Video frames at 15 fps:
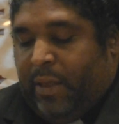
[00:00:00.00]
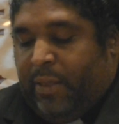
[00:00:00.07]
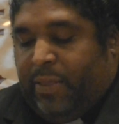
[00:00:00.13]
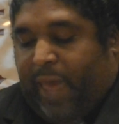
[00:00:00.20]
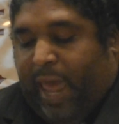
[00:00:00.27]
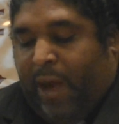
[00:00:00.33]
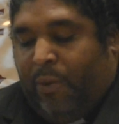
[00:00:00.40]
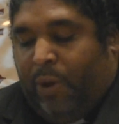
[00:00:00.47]

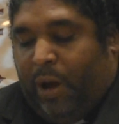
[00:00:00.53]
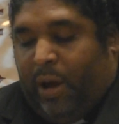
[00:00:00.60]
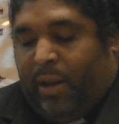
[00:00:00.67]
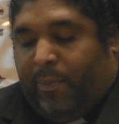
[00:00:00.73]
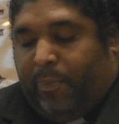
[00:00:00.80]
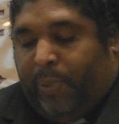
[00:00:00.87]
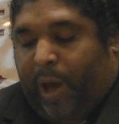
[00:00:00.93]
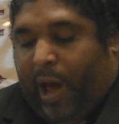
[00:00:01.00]
they
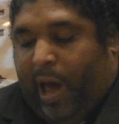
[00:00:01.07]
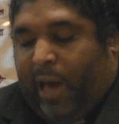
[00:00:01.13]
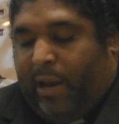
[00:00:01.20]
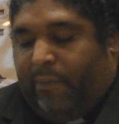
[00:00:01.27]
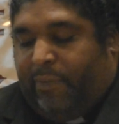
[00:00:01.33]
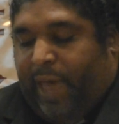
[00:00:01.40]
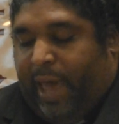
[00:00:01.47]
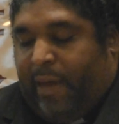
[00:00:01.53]
were
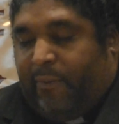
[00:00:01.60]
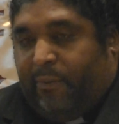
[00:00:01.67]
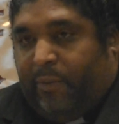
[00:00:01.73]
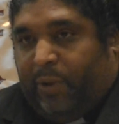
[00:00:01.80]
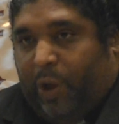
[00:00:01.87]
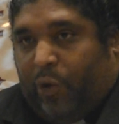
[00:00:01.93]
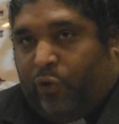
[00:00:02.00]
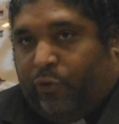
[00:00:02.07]
part
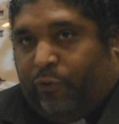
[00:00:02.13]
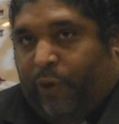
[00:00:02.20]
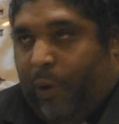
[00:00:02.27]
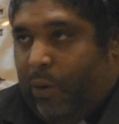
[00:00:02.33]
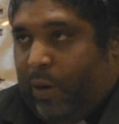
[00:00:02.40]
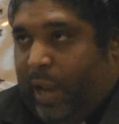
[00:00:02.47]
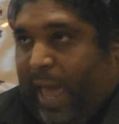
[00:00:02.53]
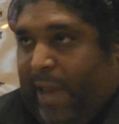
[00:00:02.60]
of those
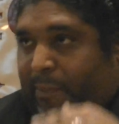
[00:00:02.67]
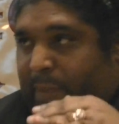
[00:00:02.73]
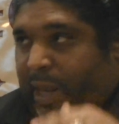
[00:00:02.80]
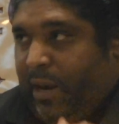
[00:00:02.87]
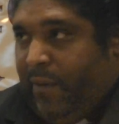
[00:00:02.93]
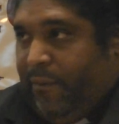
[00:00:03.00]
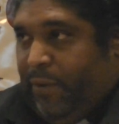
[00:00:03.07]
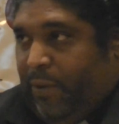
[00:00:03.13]
folk. Like many
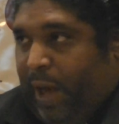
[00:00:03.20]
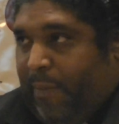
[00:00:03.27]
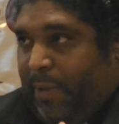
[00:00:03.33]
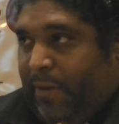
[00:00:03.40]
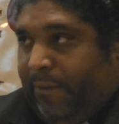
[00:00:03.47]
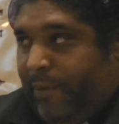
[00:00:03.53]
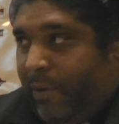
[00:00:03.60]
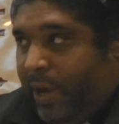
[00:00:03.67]
of you, how
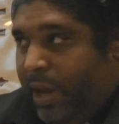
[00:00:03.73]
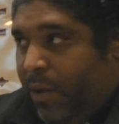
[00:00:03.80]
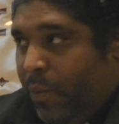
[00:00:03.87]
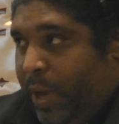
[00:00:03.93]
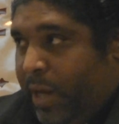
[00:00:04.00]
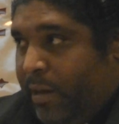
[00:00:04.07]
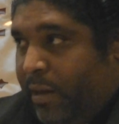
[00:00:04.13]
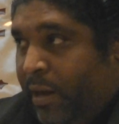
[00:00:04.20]
many folk here
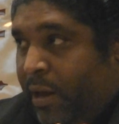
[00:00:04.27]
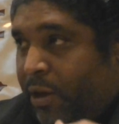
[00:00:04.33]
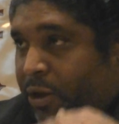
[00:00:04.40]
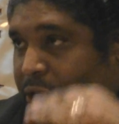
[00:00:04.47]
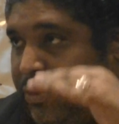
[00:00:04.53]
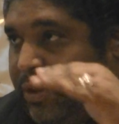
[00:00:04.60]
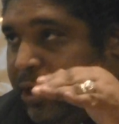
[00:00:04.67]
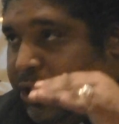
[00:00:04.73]
went
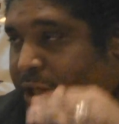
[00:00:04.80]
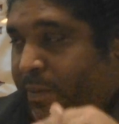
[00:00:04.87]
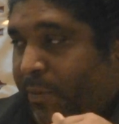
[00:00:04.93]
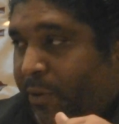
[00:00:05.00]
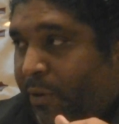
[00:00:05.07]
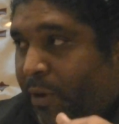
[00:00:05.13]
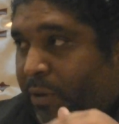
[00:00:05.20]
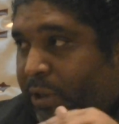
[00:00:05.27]
to the
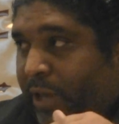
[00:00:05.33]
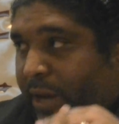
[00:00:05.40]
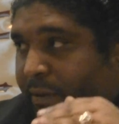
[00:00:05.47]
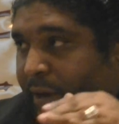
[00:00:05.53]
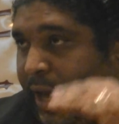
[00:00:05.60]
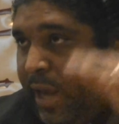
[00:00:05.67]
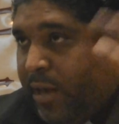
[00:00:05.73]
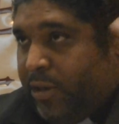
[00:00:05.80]
Jim Crow
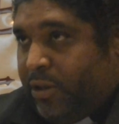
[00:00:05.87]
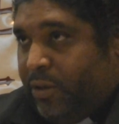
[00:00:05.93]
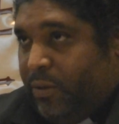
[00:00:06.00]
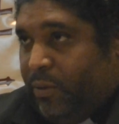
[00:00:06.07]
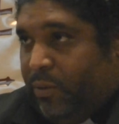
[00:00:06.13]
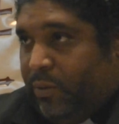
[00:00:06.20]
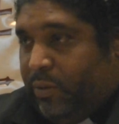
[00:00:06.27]
segregated school?